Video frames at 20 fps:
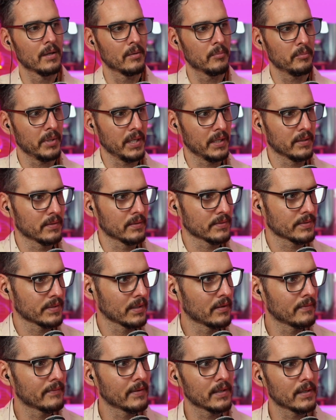ping the
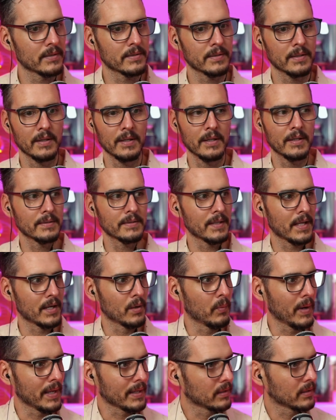servers, send a
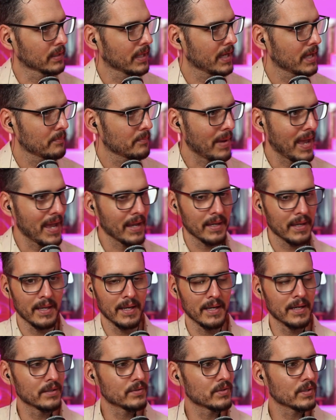wake on LAN packet,
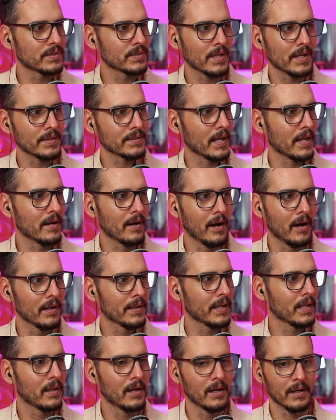and it just does it all
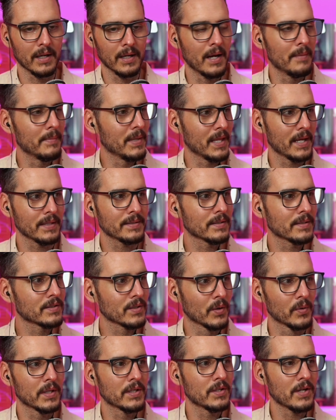day long. I mean, that's its
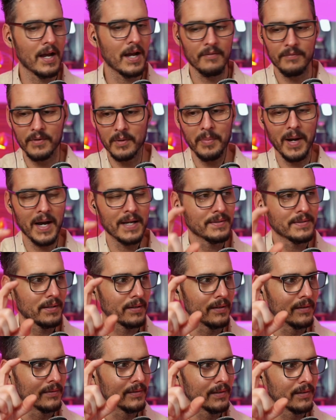only job for a Pi
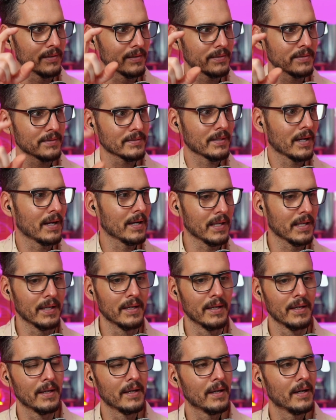Zero. It's this tiny.
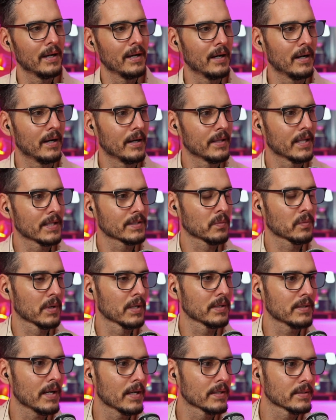And that's what
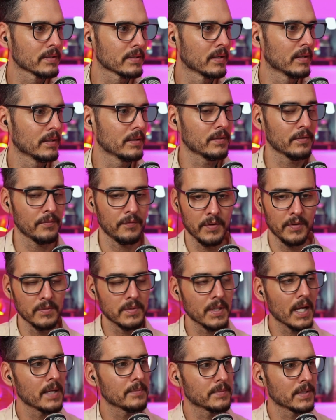it does. And there's a few
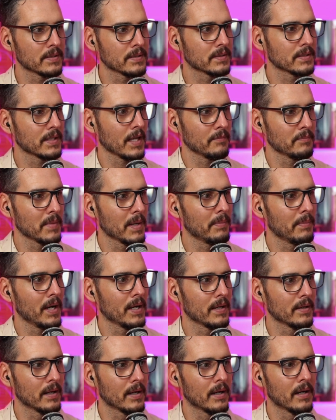times it's saved my
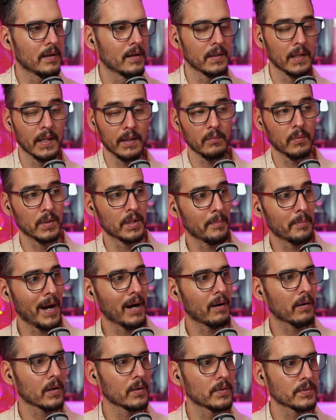butt. Like when the
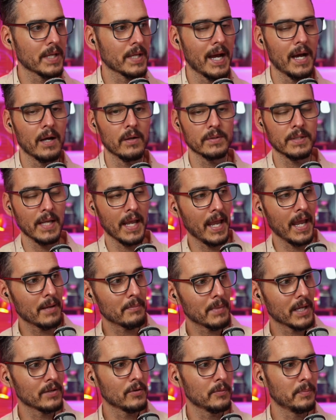power goes out and
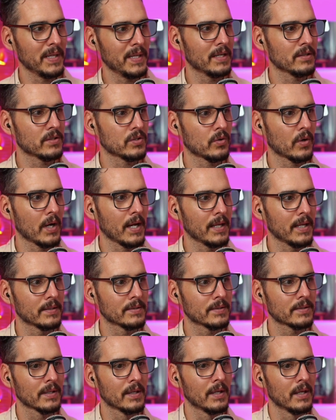my UPS
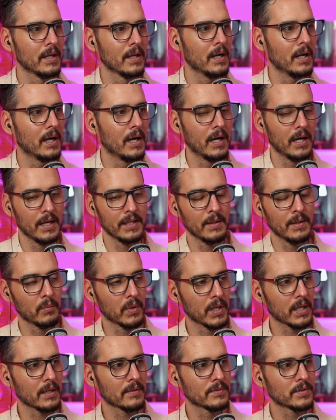drains, and then
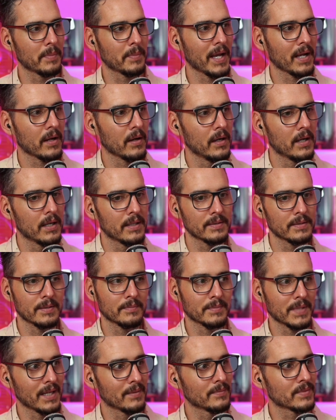when it comes back on,
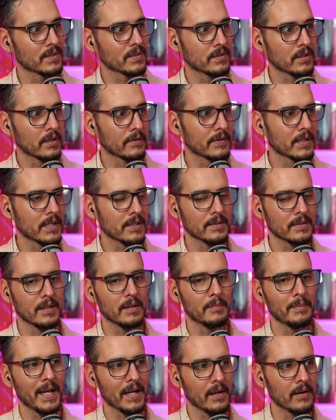sometimes the server doesn't
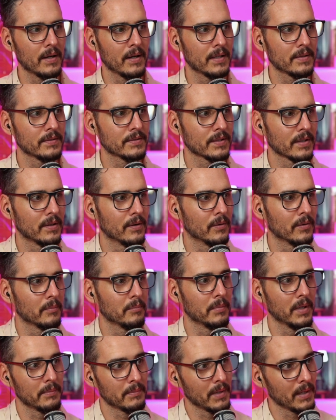come back on,
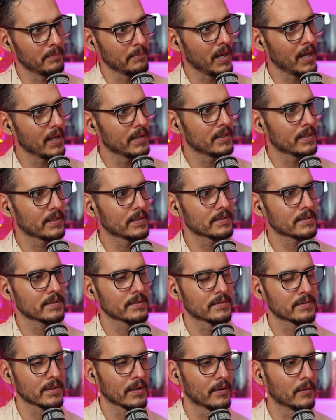but my Pi does.
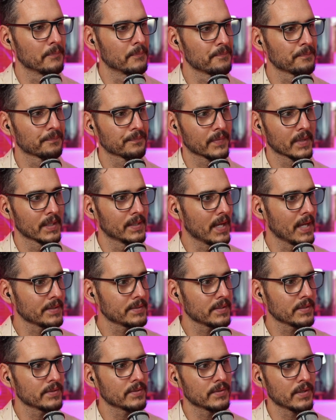And so that's
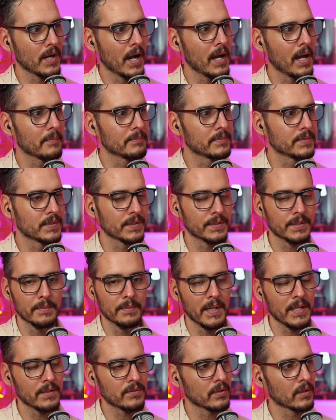its job, just to
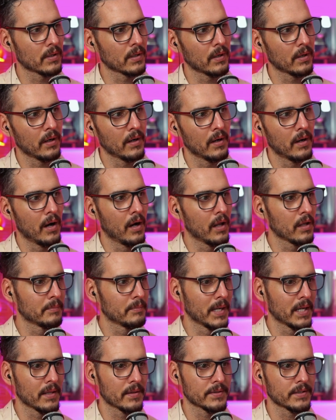make sure all of
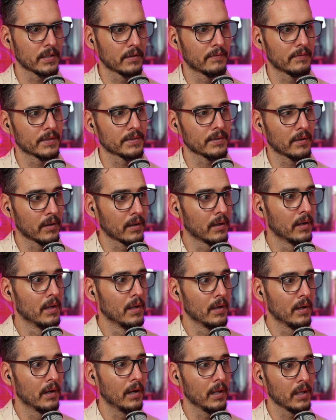my other servers are
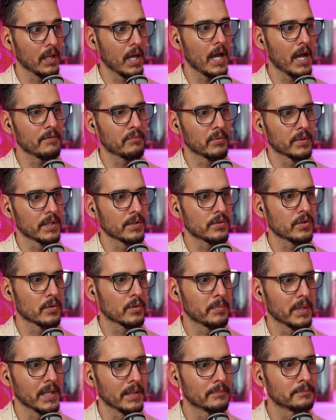alive when they should
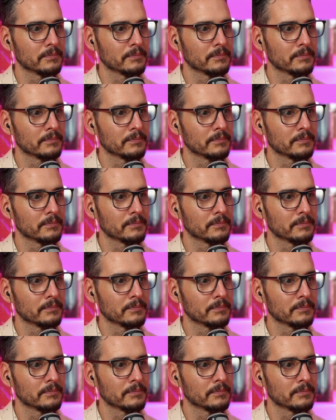be.